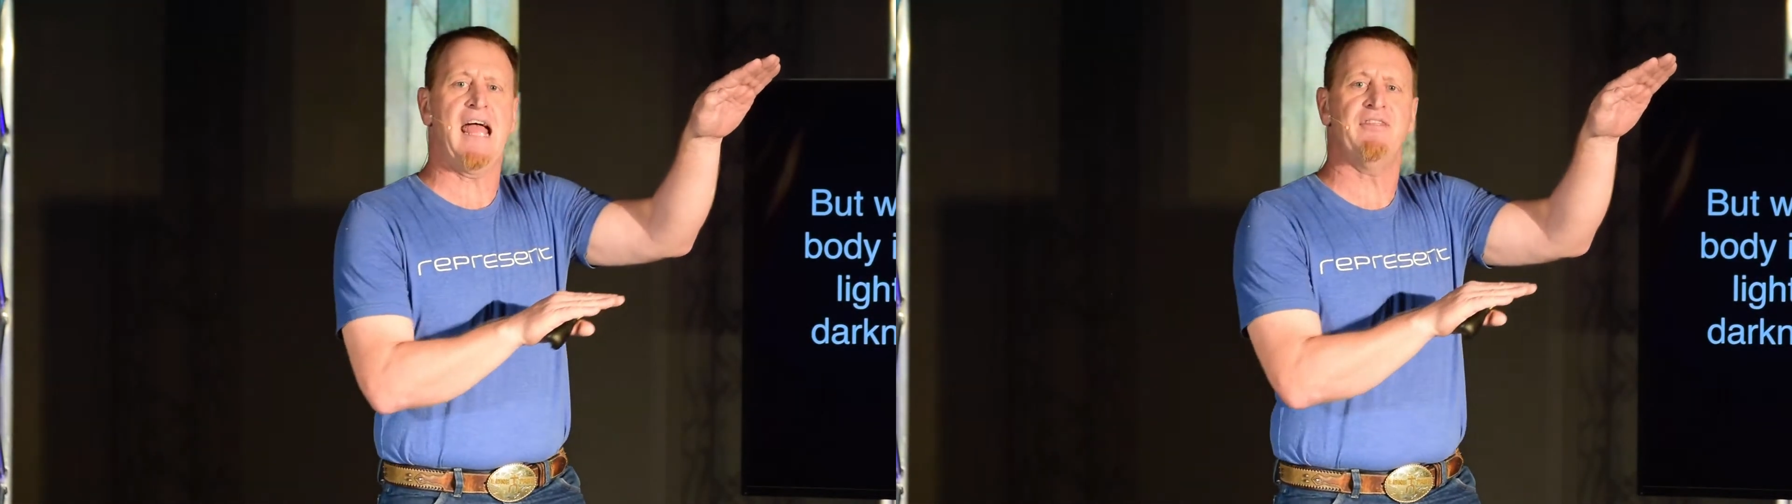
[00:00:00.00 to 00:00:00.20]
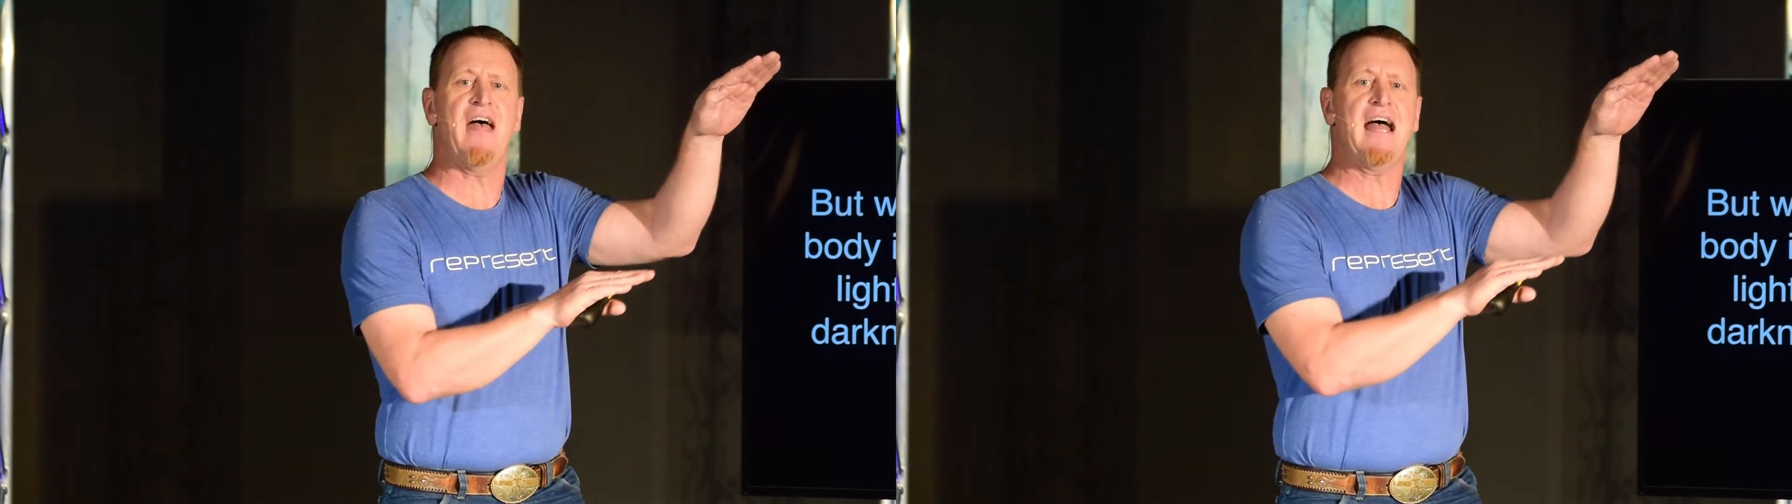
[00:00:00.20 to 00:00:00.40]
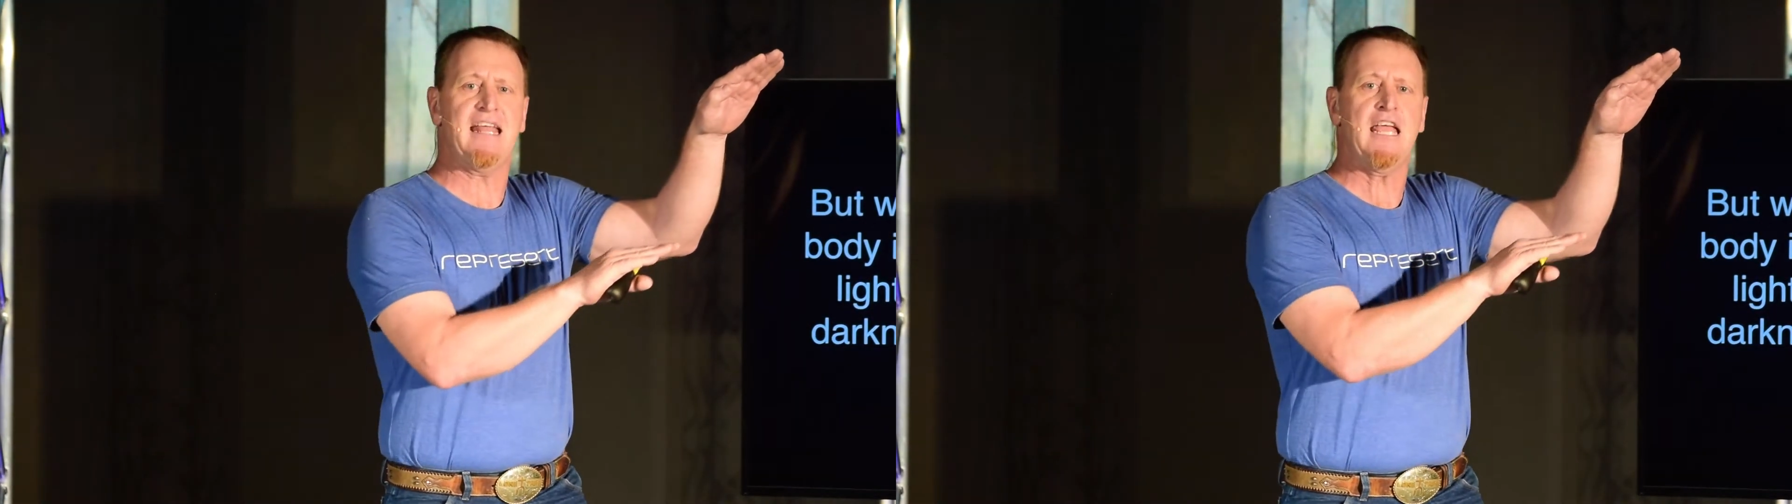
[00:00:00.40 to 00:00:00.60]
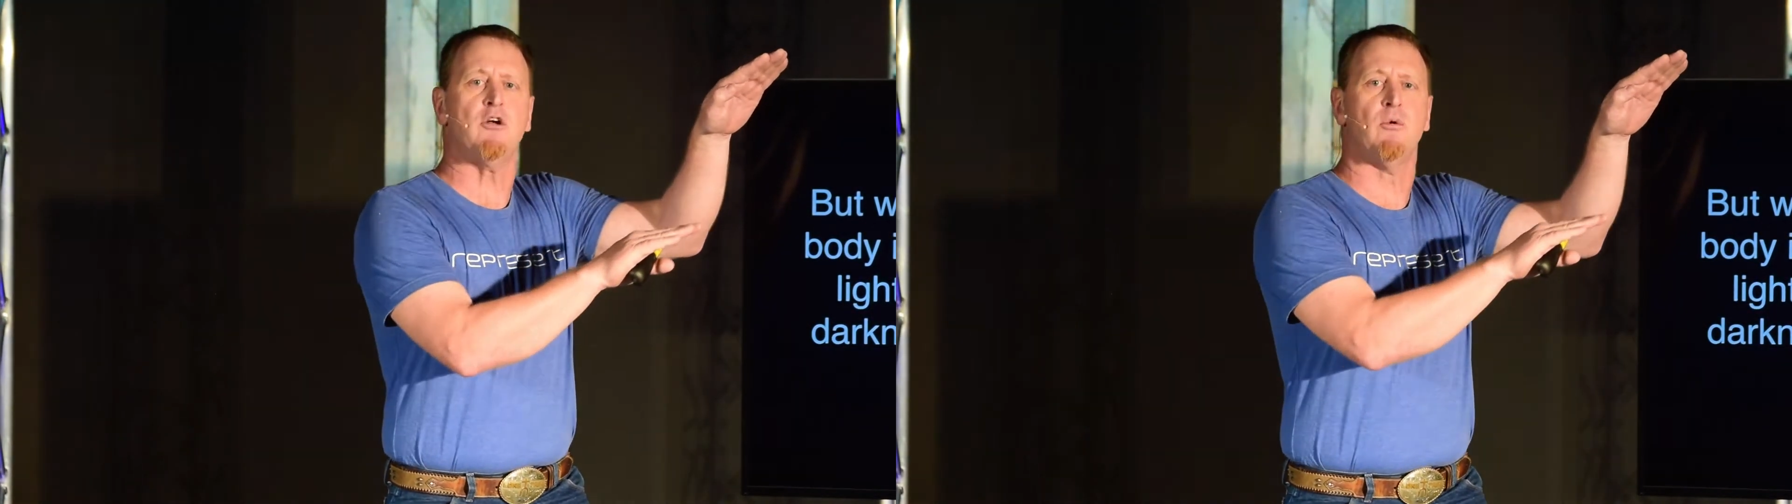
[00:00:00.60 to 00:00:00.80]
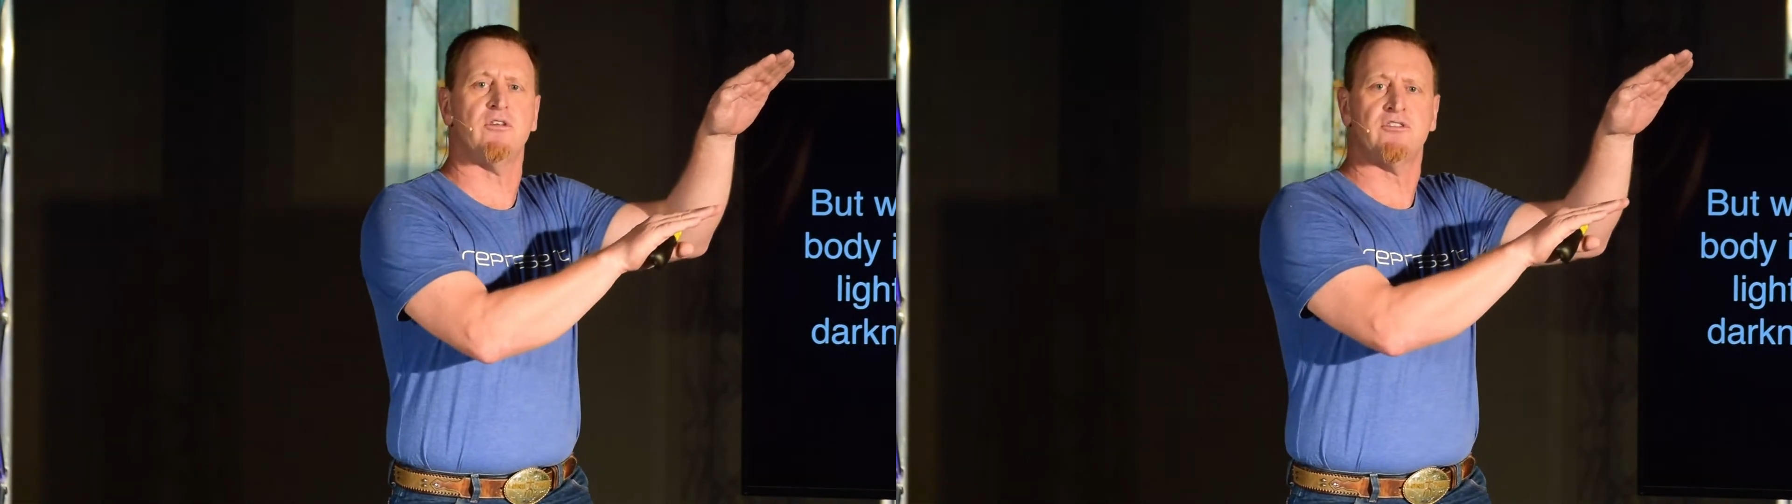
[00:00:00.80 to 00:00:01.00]
and that
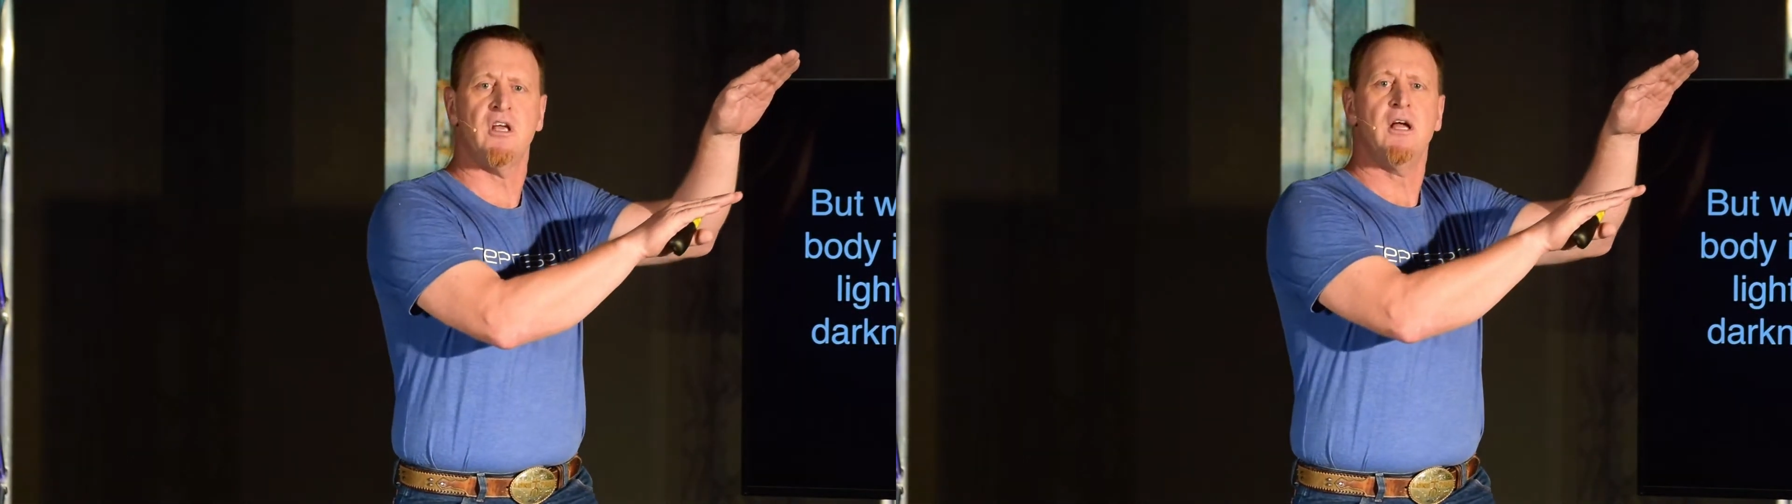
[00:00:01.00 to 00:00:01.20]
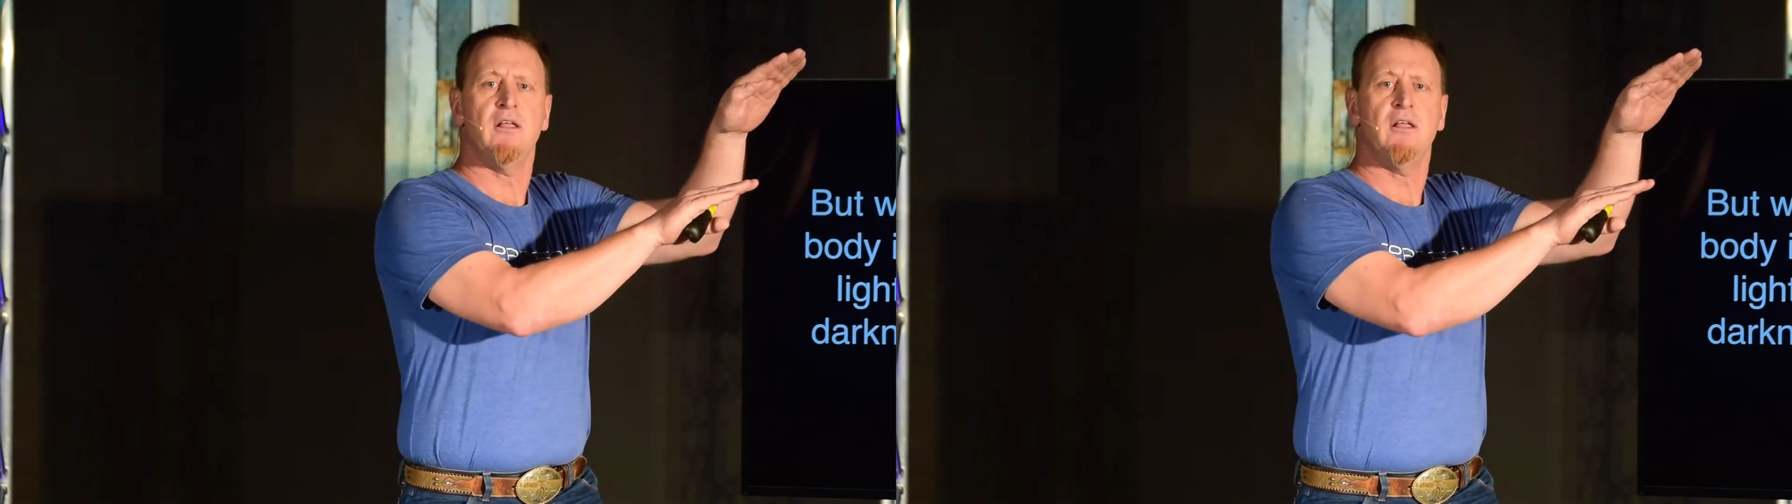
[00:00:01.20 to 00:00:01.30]
equals